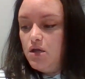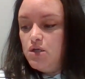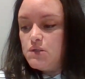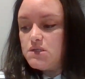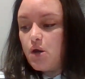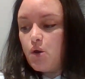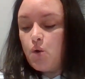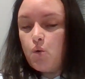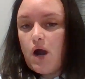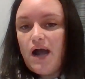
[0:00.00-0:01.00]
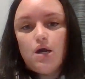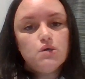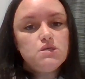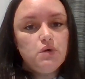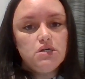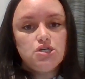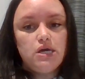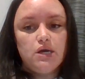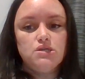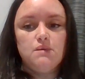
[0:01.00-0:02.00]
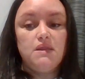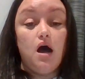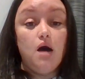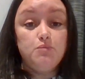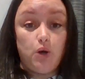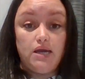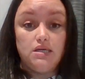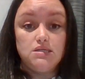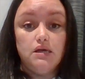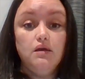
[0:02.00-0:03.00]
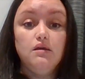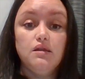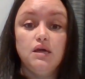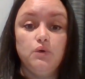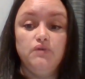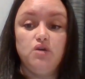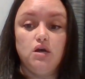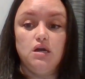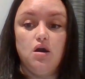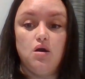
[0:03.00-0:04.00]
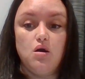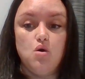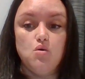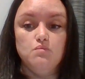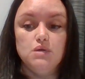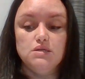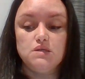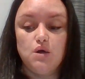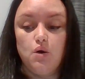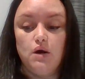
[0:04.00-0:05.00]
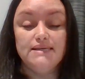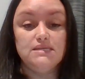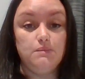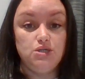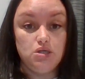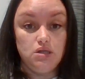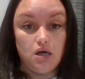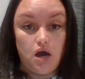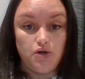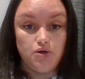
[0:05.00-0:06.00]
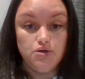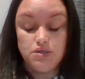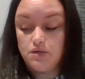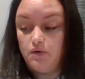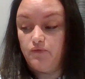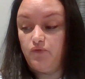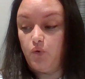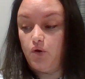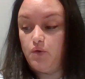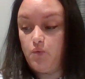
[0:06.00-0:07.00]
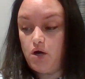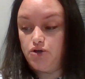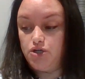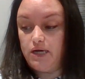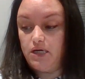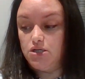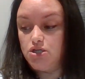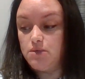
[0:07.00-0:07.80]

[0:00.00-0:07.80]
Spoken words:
So I also wanted to share some of the upgrades that we've done at our home. So as I mentioned, the gutters for the water drainage.